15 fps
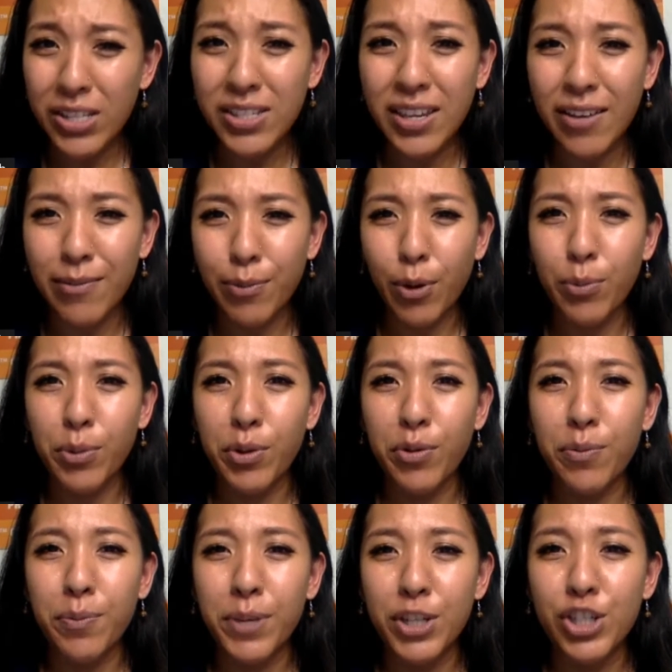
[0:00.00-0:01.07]
have problem with
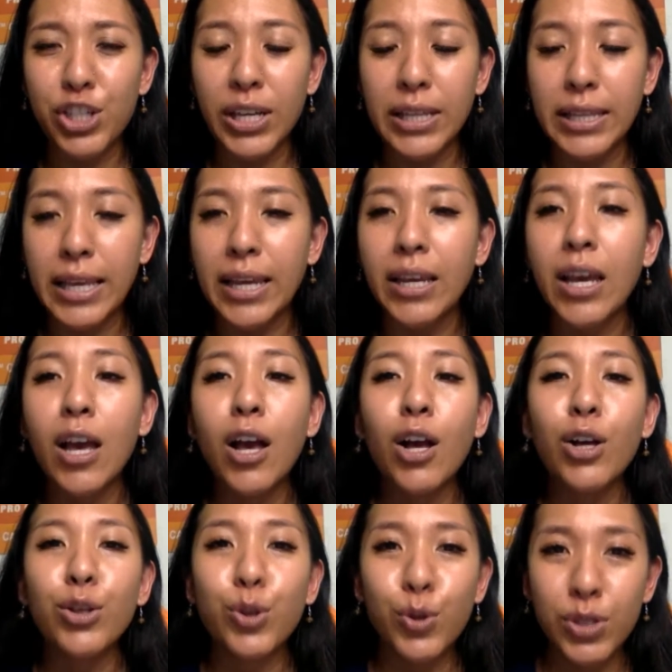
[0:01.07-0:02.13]
binge eating,
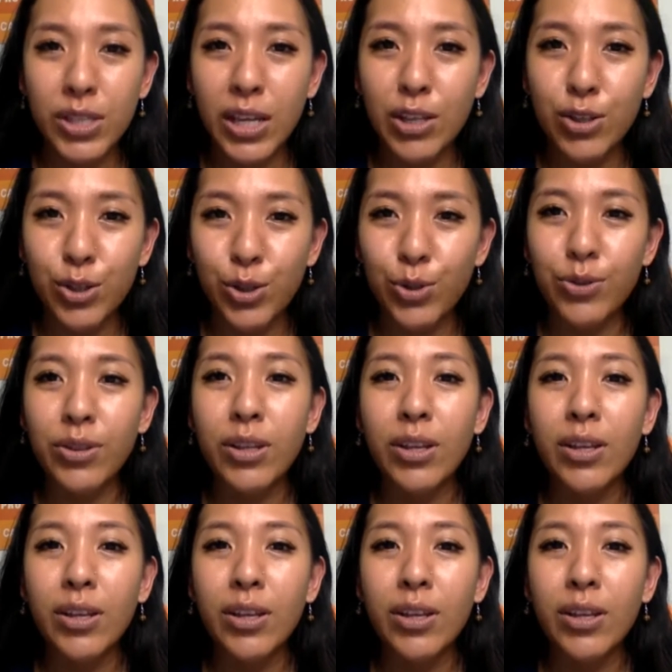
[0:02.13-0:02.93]
do stay tuned.